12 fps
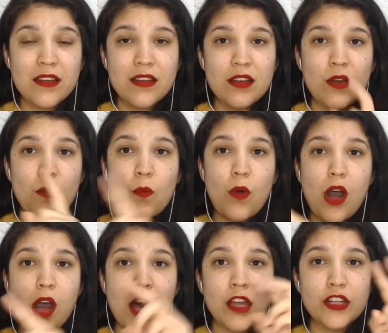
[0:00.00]

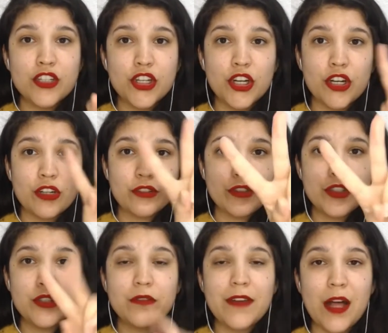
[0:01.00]
Water,
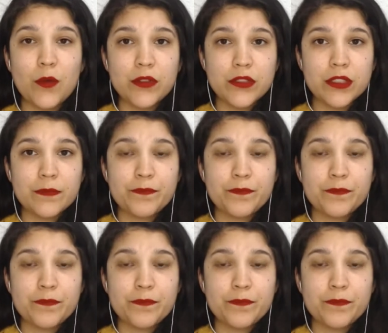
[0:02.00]
2 vowels.